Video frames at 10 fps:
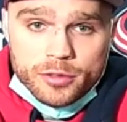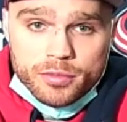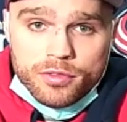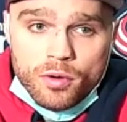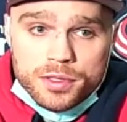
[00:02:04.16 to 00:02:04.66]
group
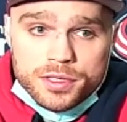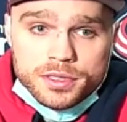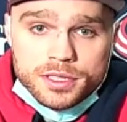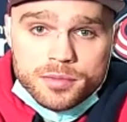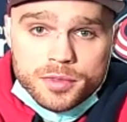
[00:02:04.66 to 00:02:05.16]
of forwards,
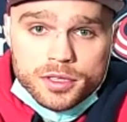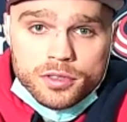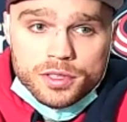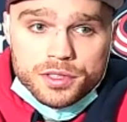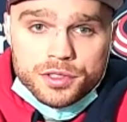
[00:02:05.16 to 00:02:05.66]
and then some good
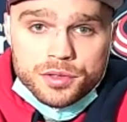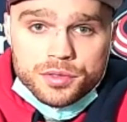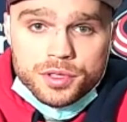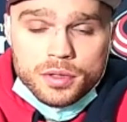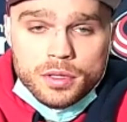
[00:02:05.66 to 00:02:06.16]
goalies too.
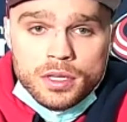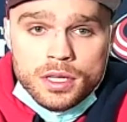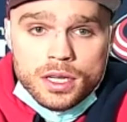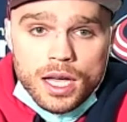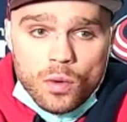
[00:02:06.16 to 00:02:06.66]
So
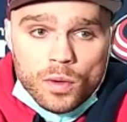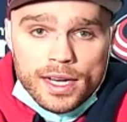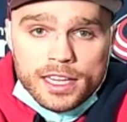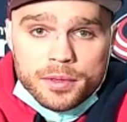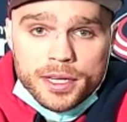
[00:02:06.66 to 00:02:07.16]
we're gonna
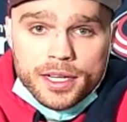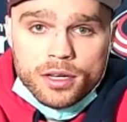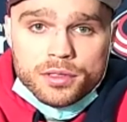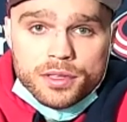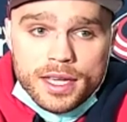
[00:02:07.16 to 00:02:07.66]
have to be ready to
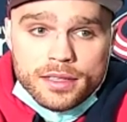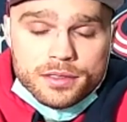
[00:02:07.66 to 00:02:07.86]
go tonight.